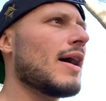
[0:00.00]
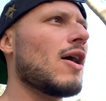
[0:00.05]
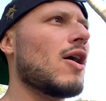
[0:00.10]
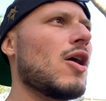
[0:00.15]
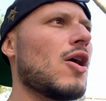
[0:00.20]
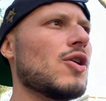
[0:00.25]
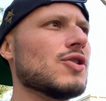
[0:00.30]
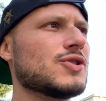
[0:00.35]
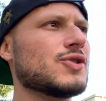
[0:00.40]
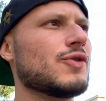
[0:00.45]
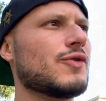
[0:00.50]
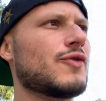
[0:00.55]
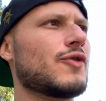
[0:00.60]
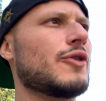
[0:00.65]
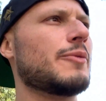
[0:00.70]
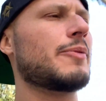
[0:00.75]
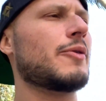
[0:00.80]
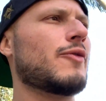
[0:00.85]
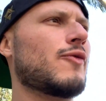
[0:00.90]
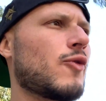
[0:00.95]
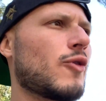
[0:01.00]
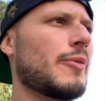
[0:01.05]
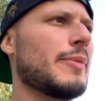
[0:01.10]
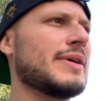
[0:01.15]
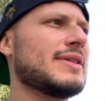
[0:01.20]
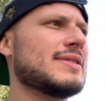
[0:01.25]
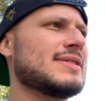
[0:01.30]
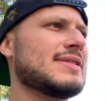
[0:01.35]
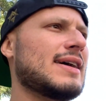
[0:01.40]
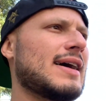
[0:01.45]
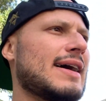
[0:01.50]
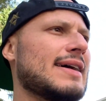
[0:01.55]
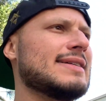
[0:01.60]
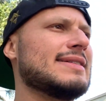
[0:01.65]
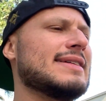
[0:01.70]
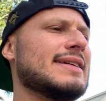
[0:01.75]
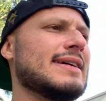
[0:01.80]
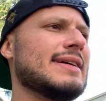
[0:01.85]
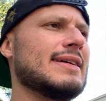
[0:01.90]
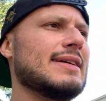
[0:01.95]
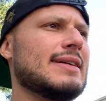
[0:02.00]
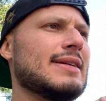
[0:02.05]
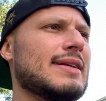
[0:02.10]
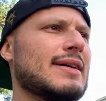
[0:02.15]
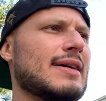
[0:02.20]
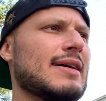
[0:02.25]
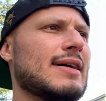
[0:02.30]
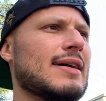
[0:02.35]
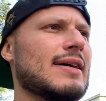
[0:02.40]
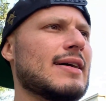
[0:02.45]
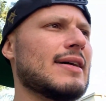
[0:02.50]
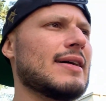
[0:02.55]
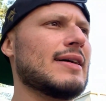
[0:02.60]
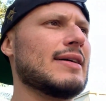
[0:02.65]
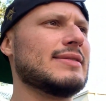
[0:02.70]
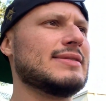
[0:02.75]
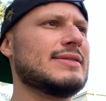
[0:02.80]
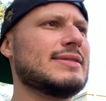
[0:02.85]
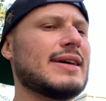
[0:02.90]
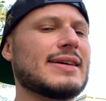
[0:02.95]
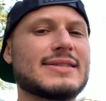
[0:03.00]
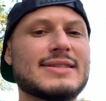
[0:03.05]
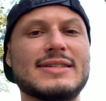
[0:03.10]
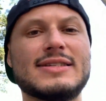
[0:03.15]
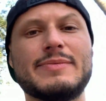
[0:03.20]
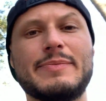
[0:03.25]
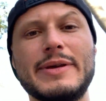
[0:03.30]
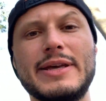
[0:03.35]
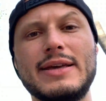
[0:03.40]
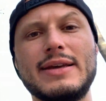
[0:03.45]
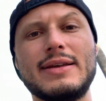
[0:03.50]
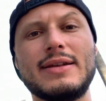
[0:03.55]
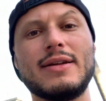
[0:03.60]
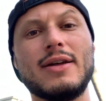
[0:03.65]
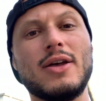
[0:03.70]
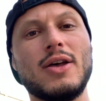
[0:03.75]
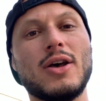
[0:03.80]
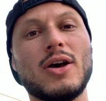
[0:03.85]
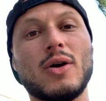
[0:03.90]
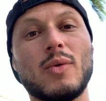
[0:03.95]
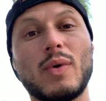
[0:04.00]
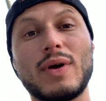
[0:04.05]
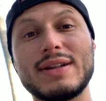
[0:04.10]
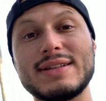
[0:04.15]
Also for performance, I did Texas Speed 1